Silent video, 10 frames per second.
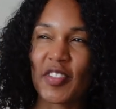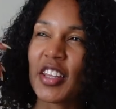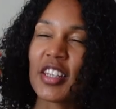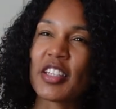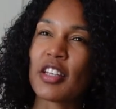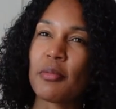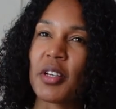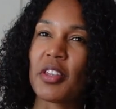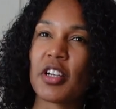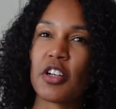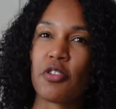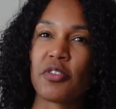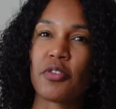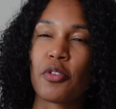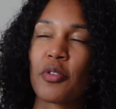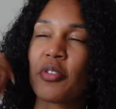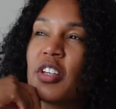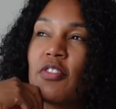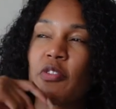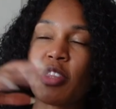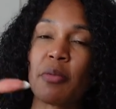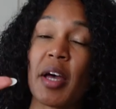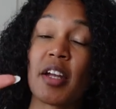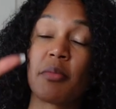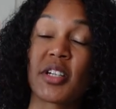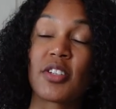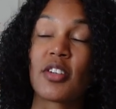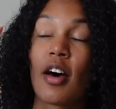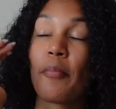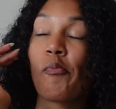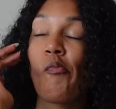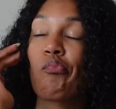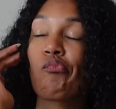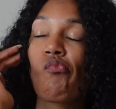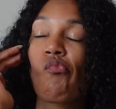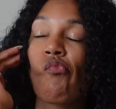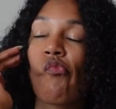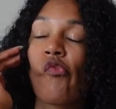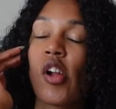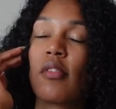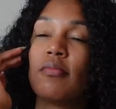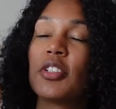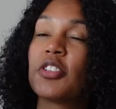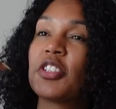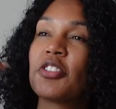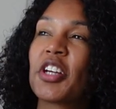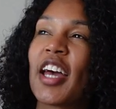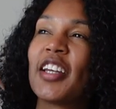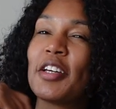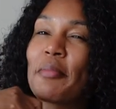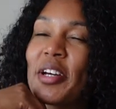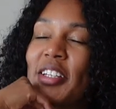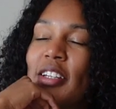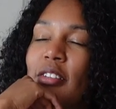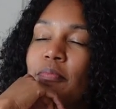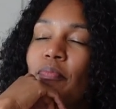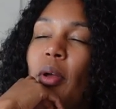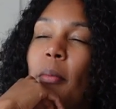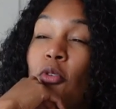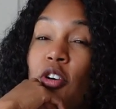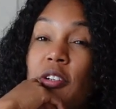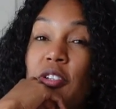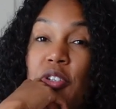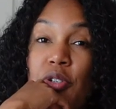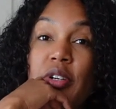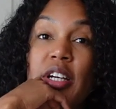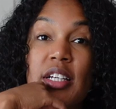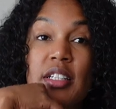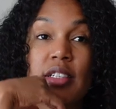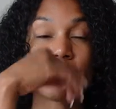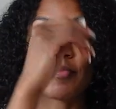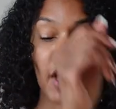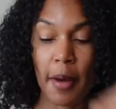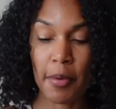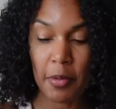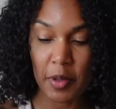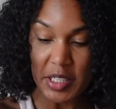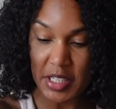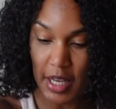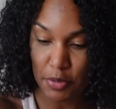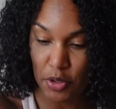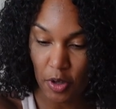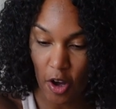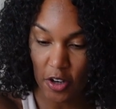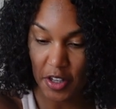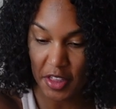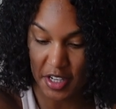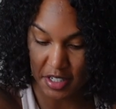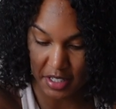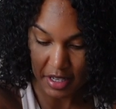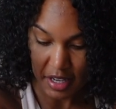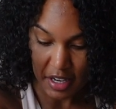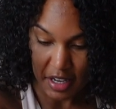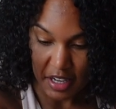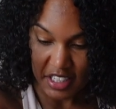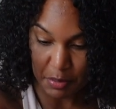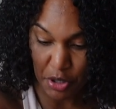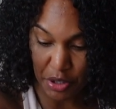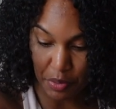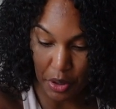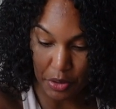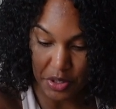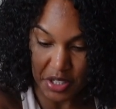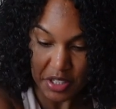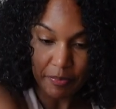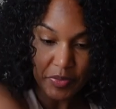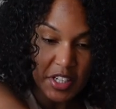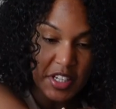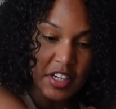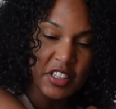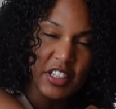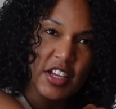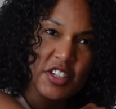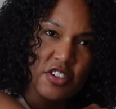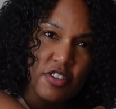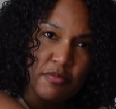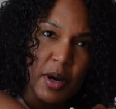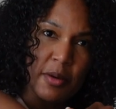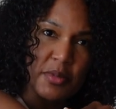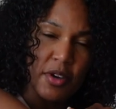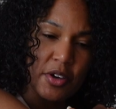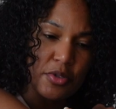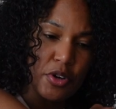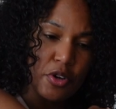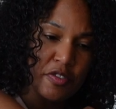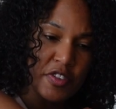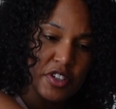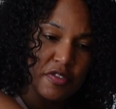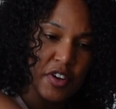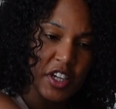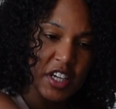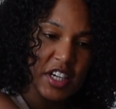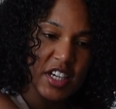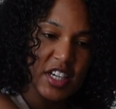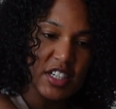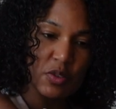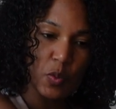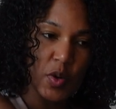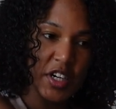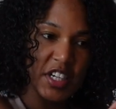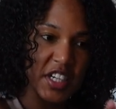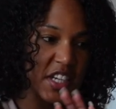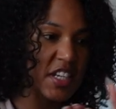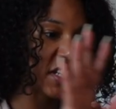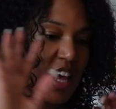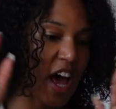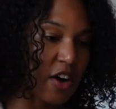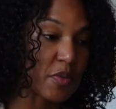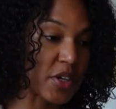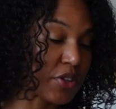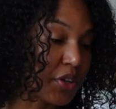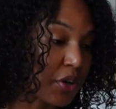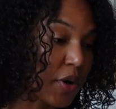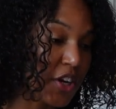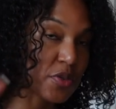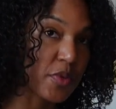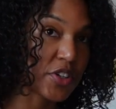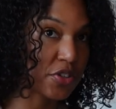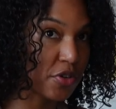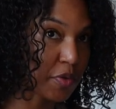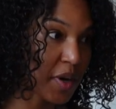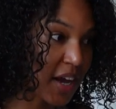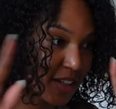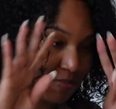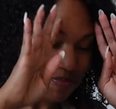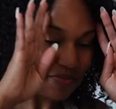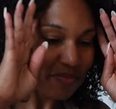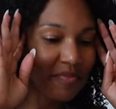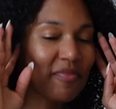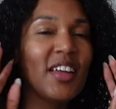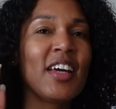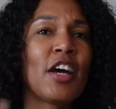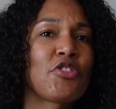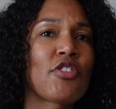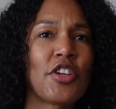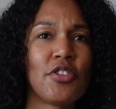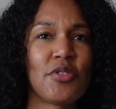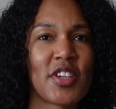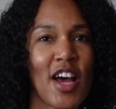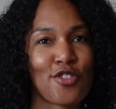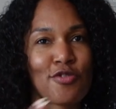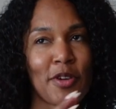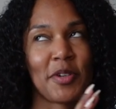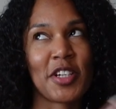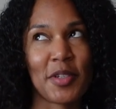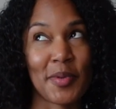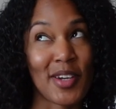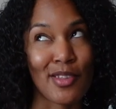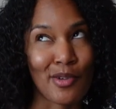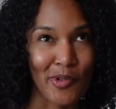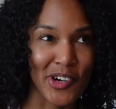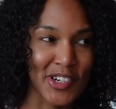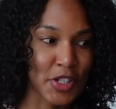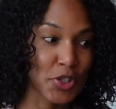I think that's going to be a thing going forward, even when the pandemic is done. There's still candy in my teeth. Moral of the story is, I probably slept too long on this. It's pretty gross. It's like a cluster of bumps. So I don't know if it's fungus, what it is. I don't want to know. I just want it to go away. And I was trying to use natural remedies, but nothing worked.